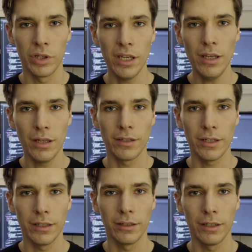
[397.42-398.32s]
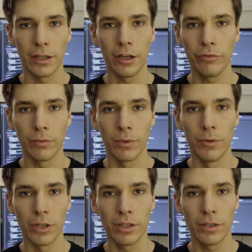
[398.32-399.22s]
One key insight I got from the
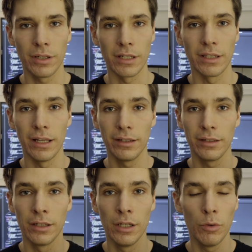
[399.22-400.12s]
book is that